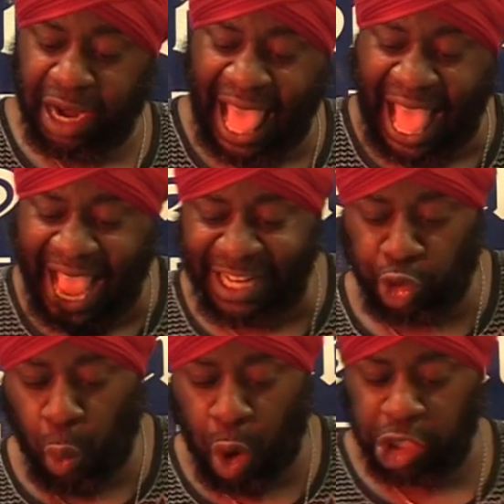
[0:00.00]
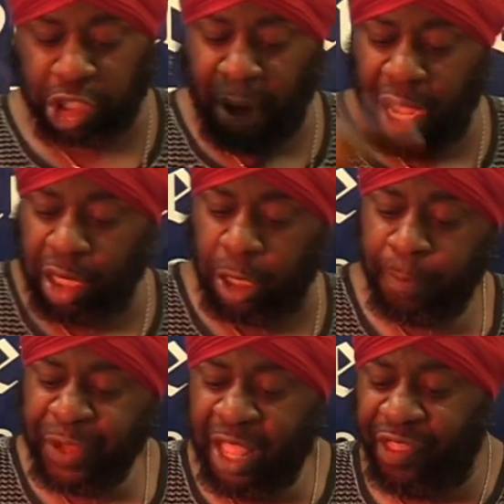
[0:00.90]
of it, and to worship under
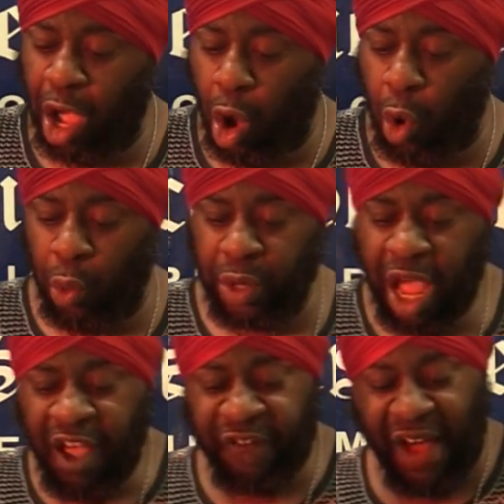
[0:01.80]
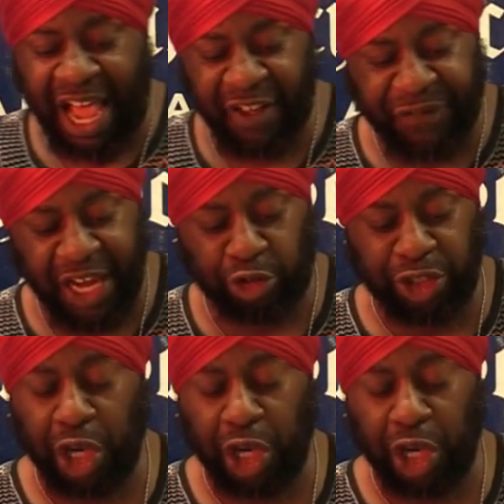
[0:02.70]
their own vine and fig tree.